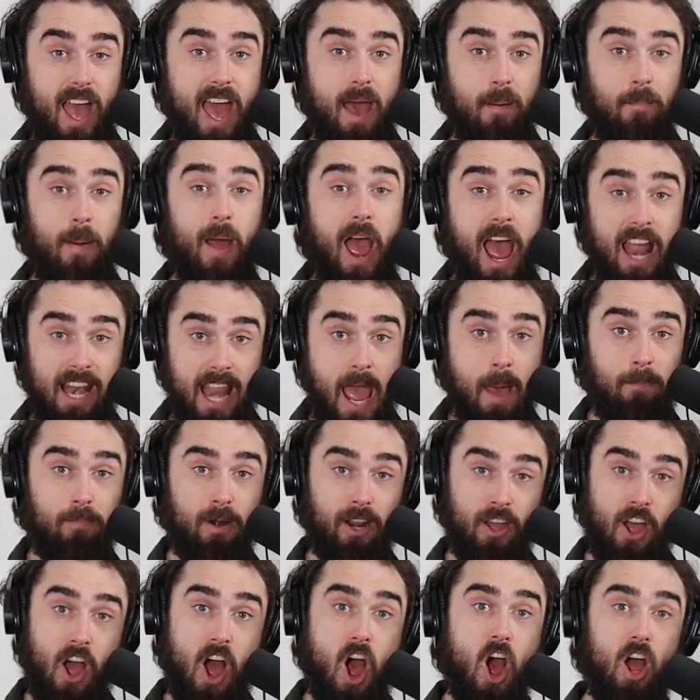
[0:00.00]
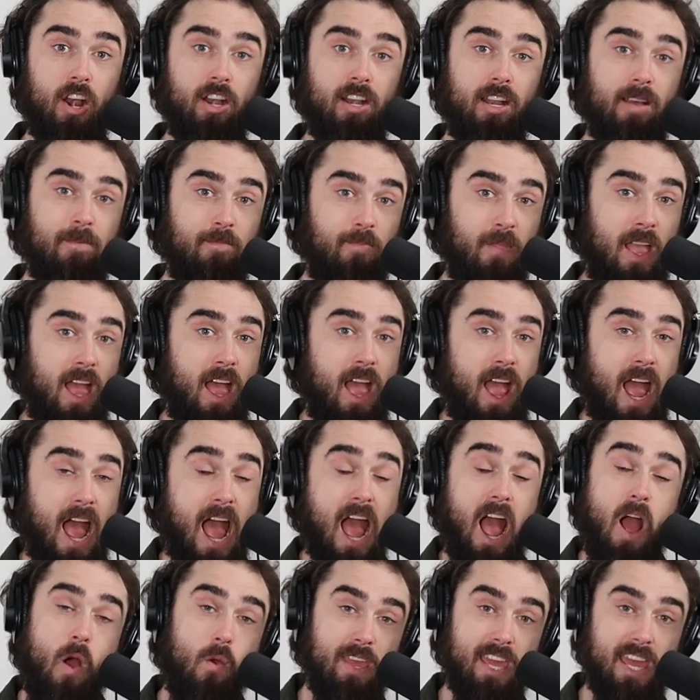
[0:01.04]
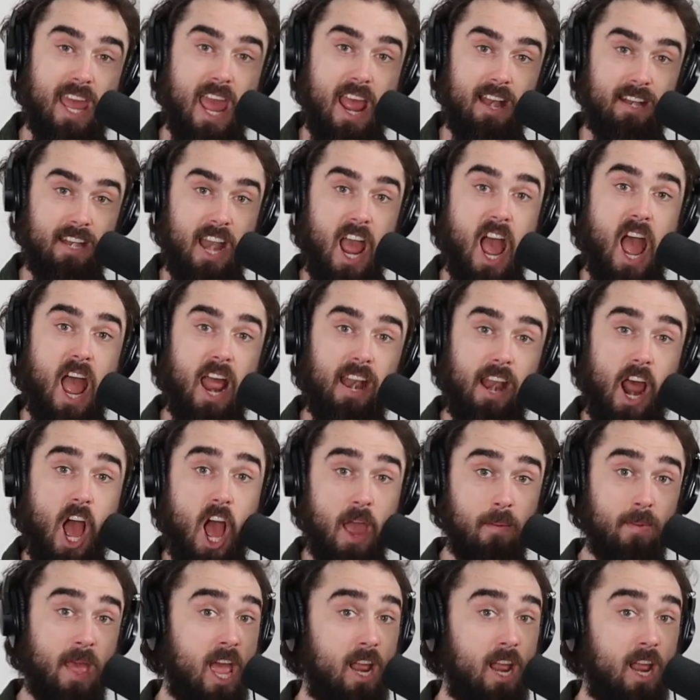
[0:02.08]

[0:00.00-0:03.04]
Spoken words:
a leprechaun. How are you getting on?